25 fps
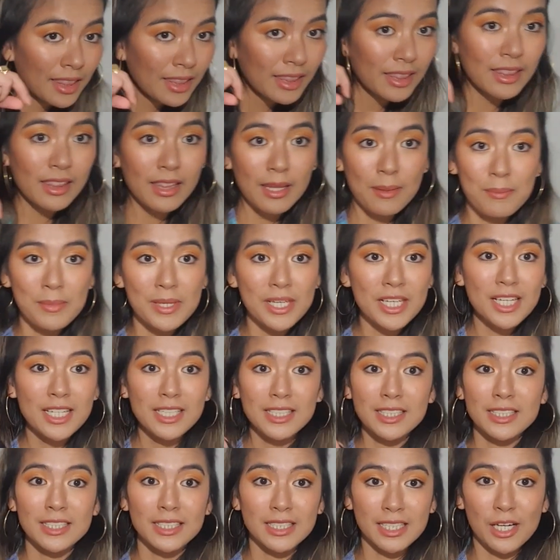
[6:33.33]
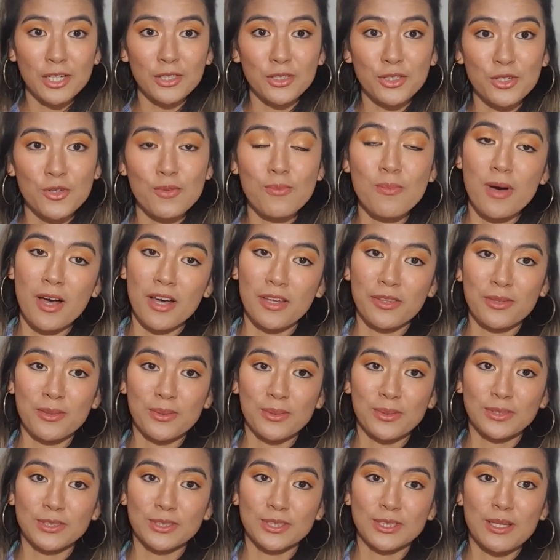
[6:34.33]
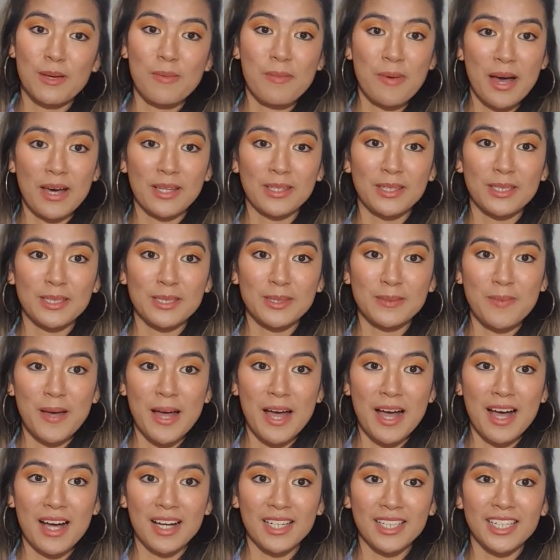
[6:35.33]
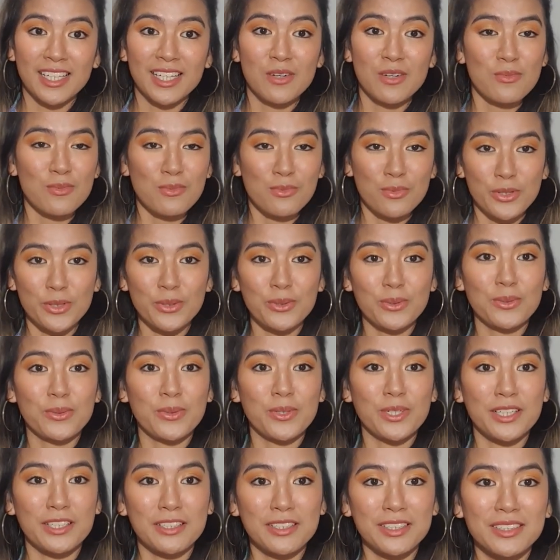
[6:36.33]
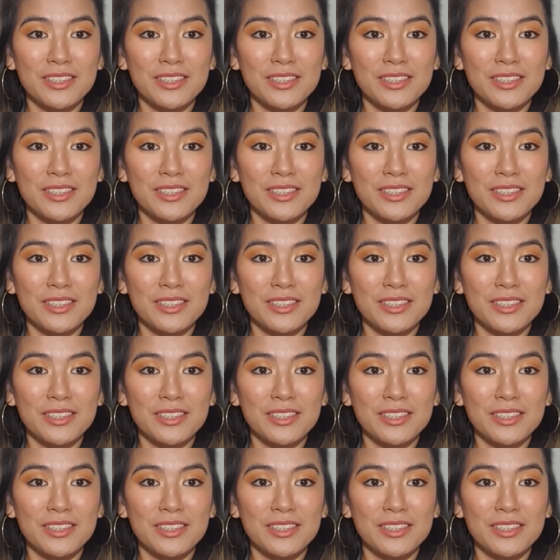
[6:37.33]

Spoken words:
let me tell you my thoughts about this bag real quick.